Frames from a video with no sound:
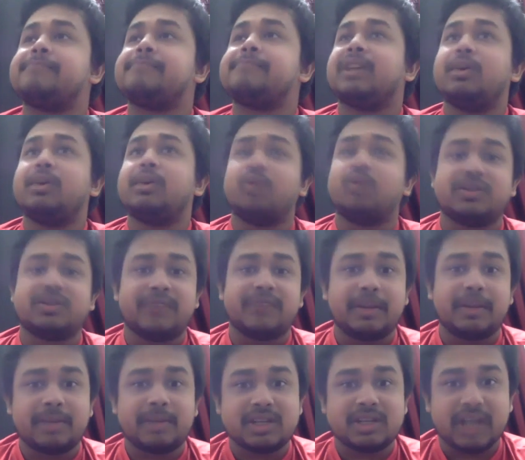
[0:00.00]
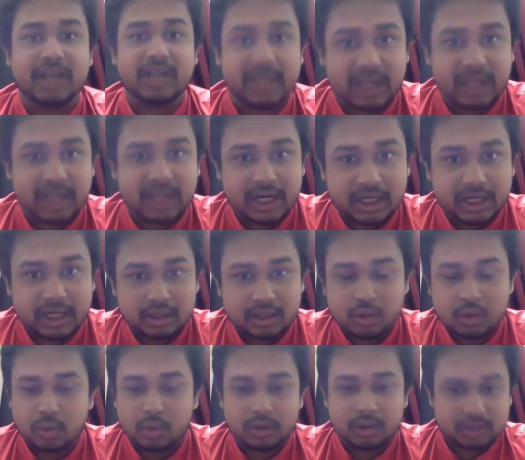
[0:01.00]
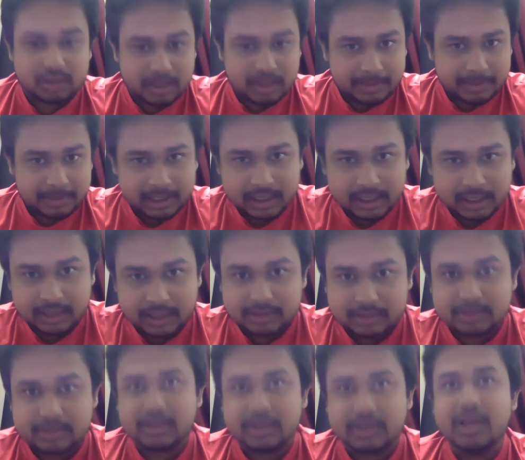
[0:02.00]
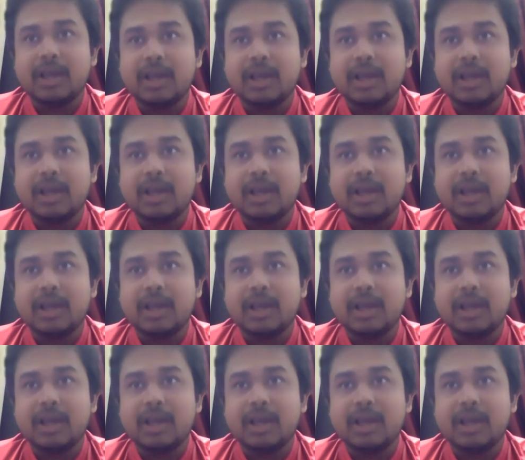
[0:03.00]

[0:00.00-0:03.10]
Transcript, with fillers: he was very much dedicated towards table tennis.